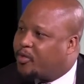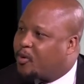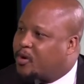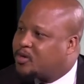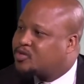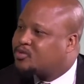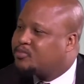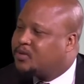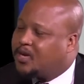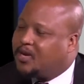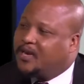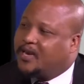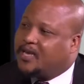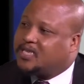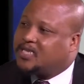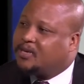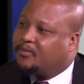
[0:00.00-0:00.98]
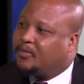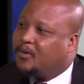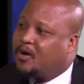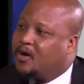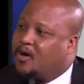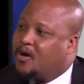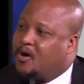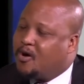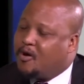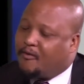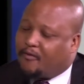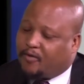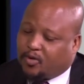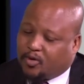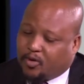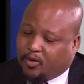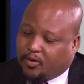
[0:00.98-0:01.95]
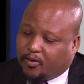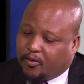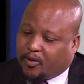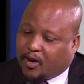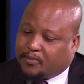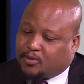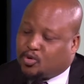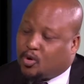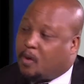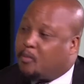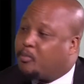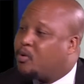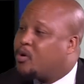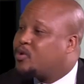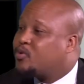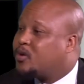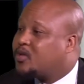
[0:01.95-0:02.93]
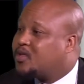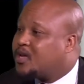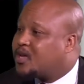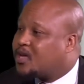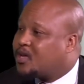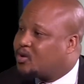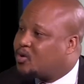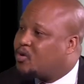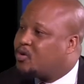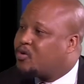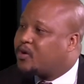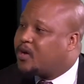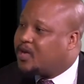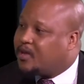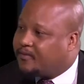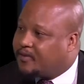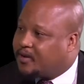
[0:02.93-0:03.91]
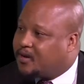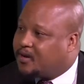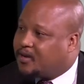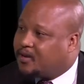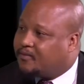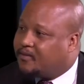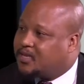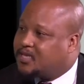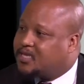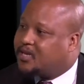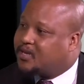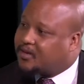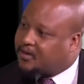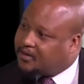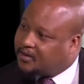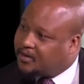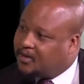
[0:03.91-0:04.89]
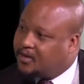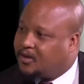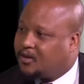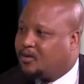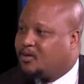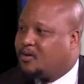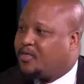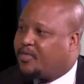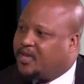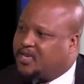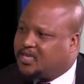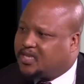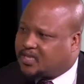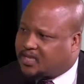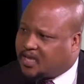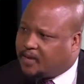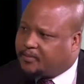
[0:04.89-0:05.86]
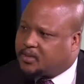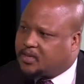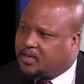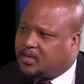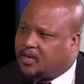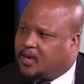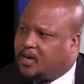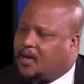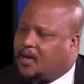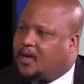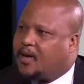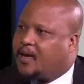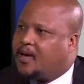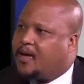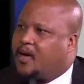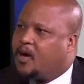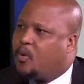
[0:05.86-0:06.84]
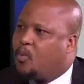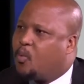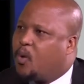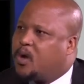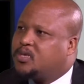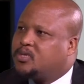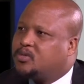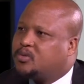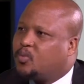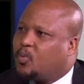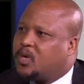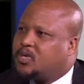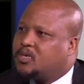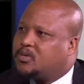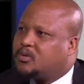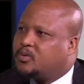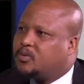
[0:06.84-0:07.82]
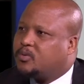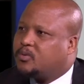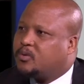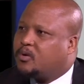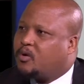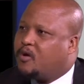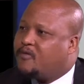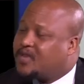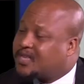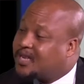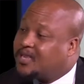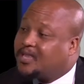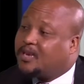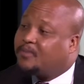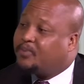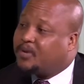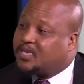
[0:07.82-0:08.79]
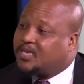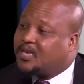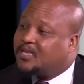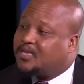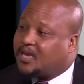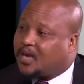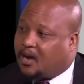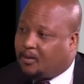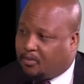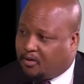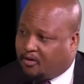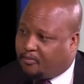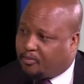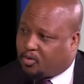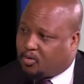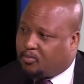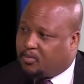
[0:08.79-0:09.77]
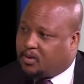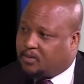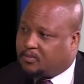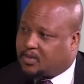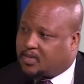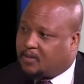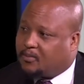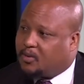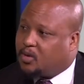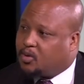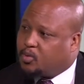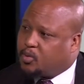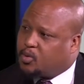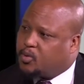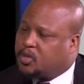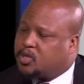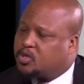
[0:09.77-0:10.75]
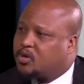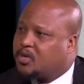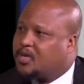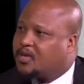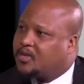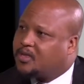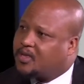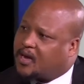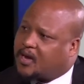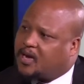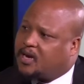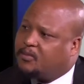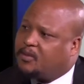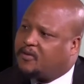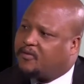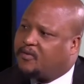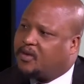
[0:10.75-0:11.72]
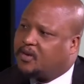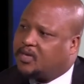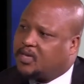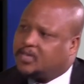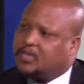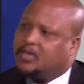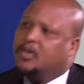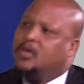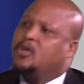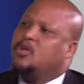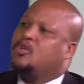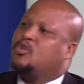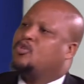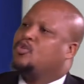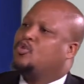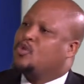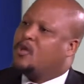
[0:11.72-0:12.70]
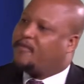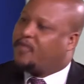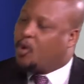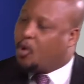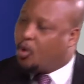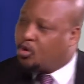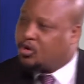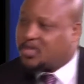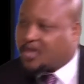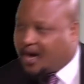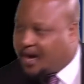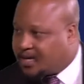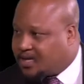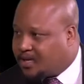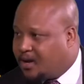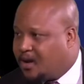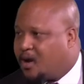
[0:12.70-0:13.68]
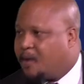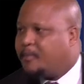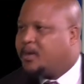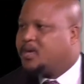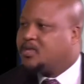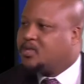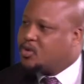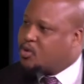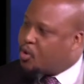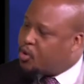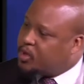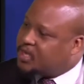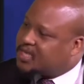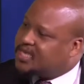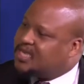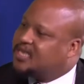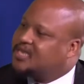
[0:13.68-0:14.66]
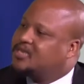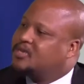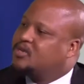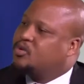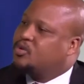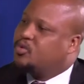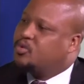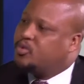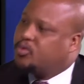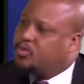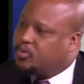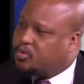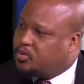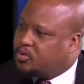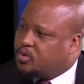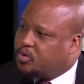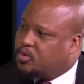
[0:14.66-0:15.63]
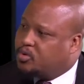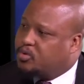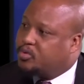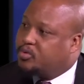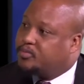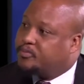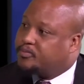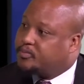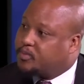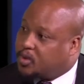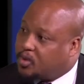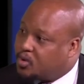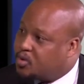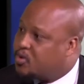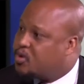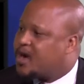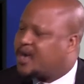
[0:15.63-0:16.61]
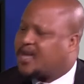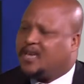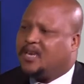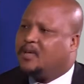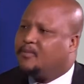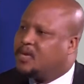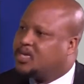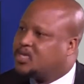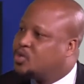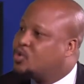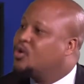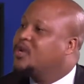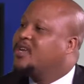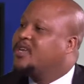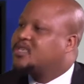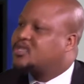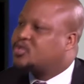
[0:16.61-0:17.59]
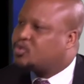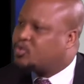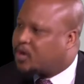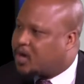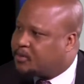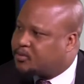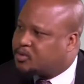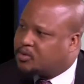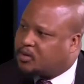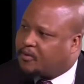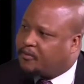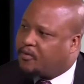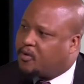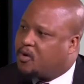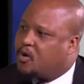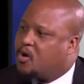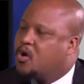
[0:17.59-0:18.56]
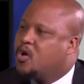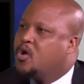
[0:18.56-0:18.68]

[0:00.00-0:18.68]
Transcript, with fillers: they hmm. want to be in leadership hmm. for up to a point where they can no longer even, even take, yeah. you know, 30 steps. Uh, what, what Obviously, that presents a couple of problems. I mean, you, you were talking in the academic field that, you know, you have the old guard, but you always need new, new, new academics, new leaders to come to the fore.